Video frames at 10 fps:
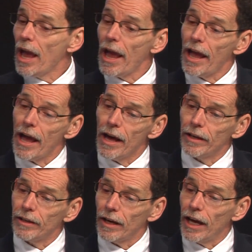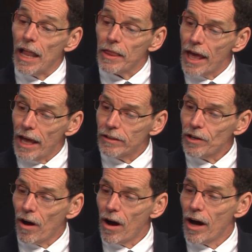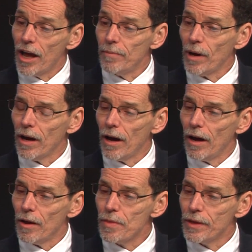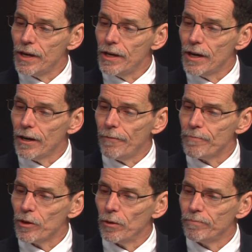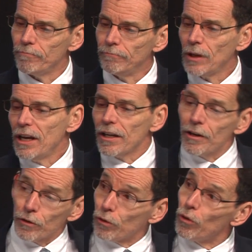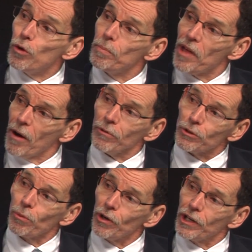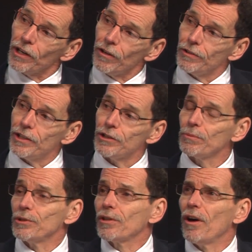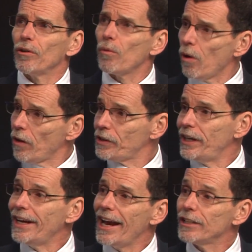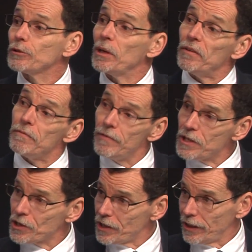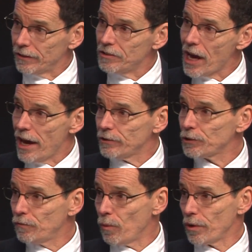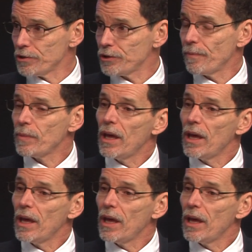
And uh, at that time, uh, the, um, the, you know, the group that was working on this was called the Quality Enhancement and Visioning Task Force.